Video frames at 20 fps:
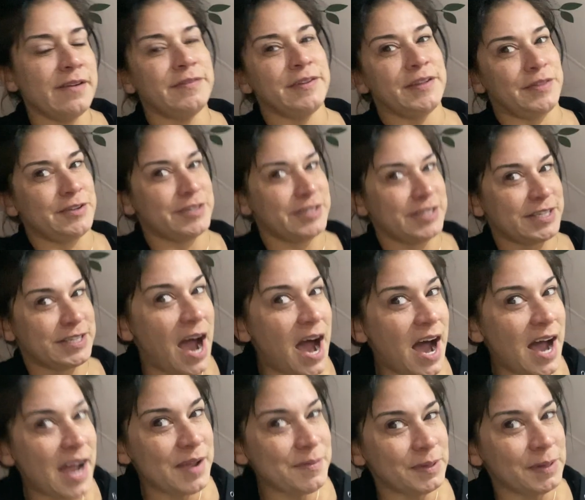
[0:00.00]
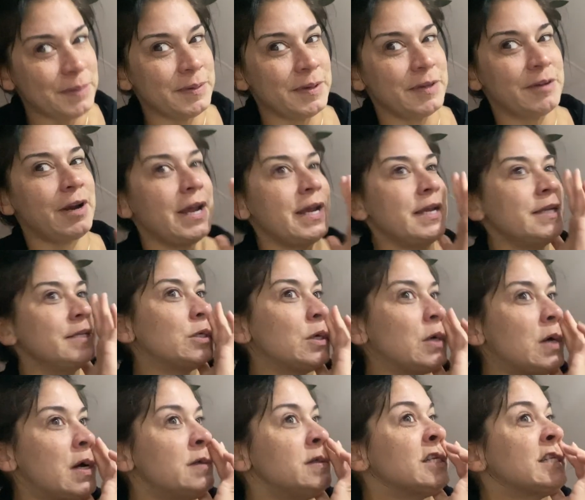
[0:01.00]
like, there's a time limit, right? So
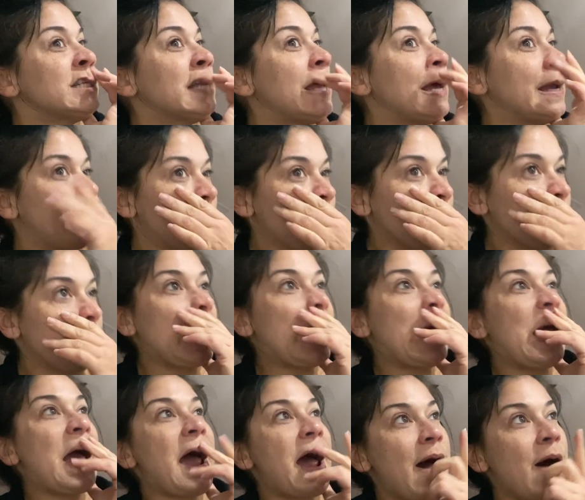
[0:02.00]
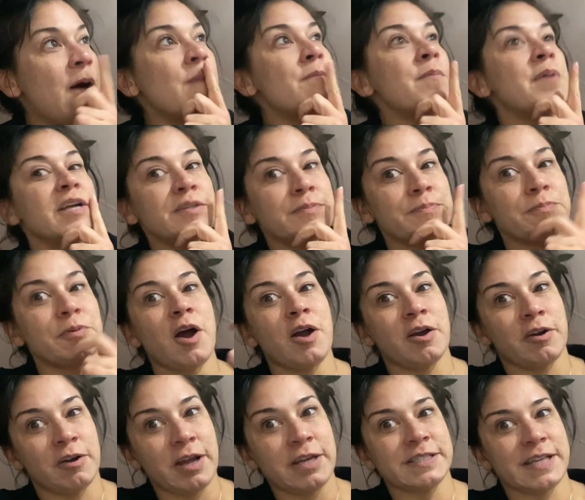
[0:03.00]
I'm just like, how much
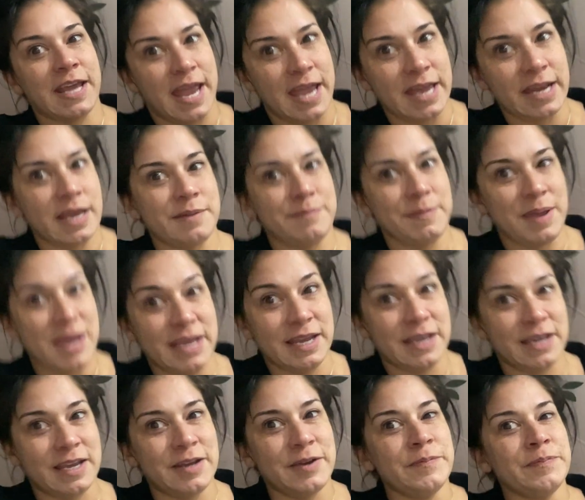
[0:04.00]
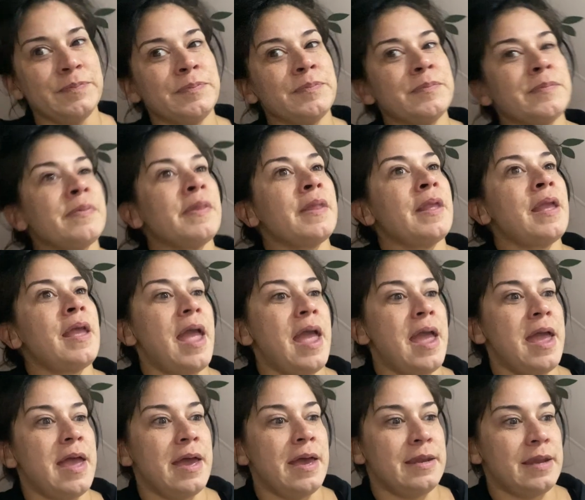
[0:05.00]
progress can I make?
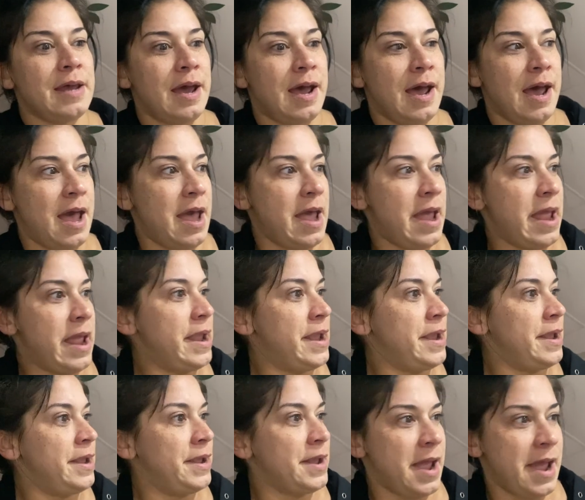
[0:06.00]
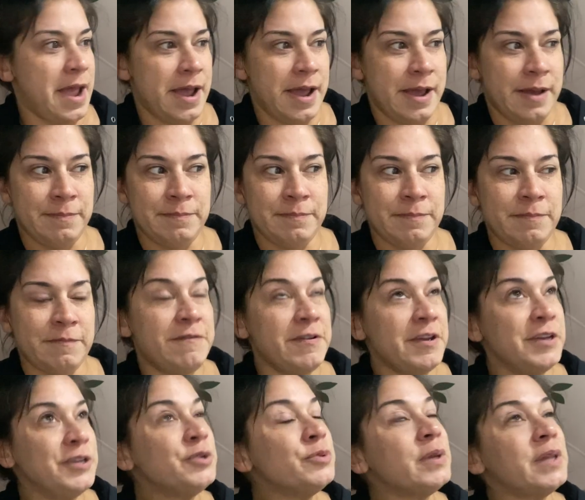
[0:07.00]
And I am
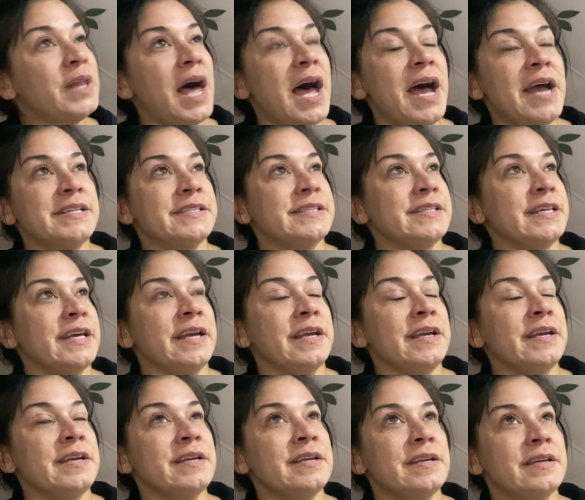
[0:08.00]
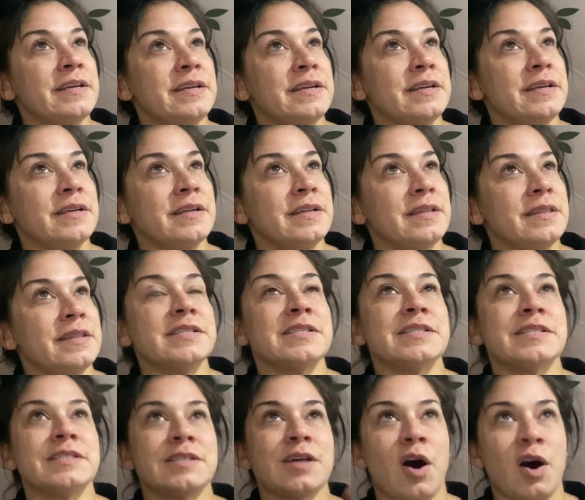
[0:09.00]
visualizing
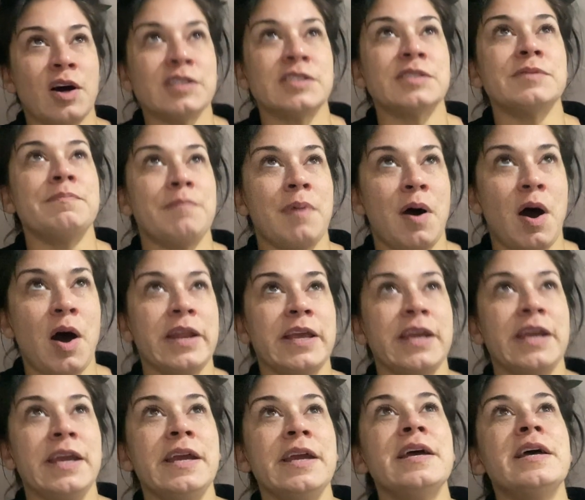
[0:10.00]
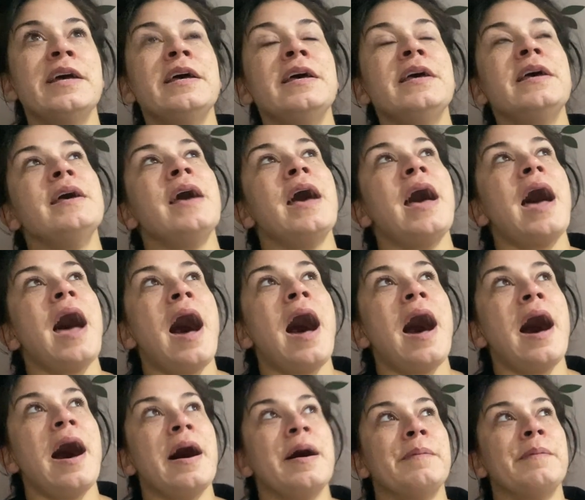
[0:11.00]
this awesome body
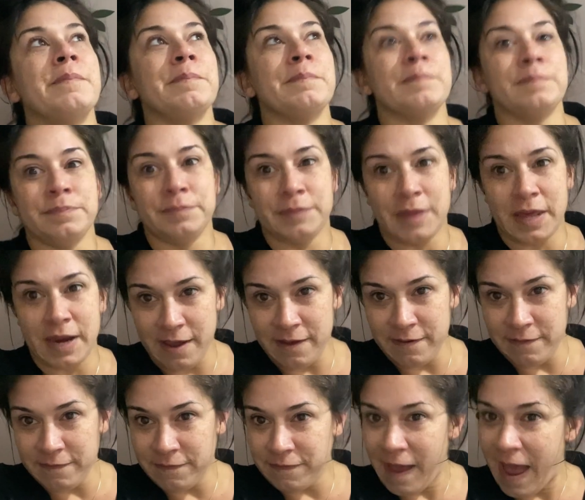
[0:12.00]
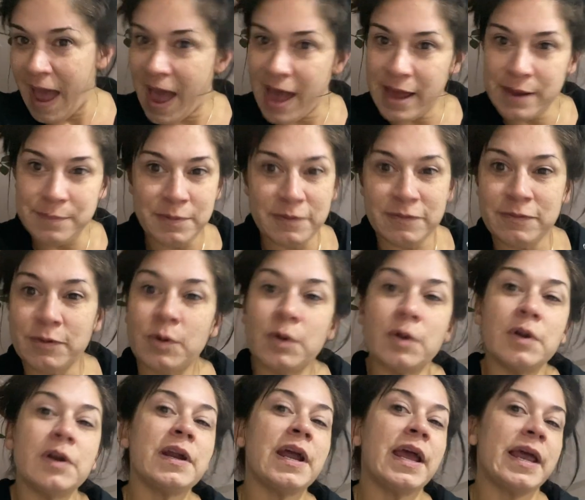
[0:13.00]
that I've had
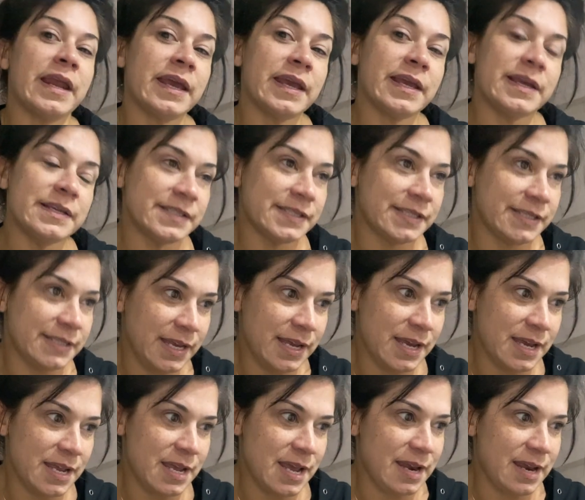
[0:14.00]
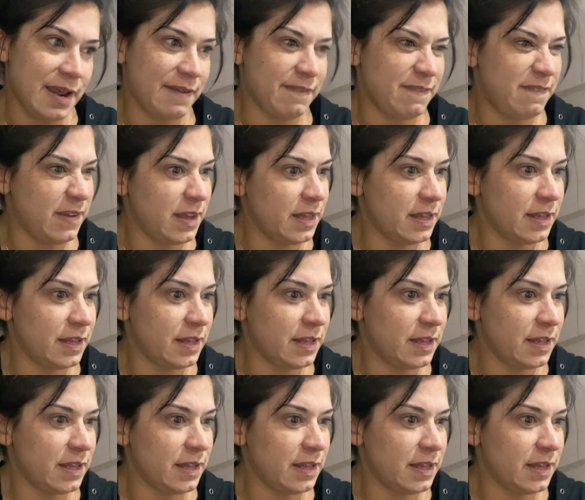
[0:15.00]
before, and I can see it and I feel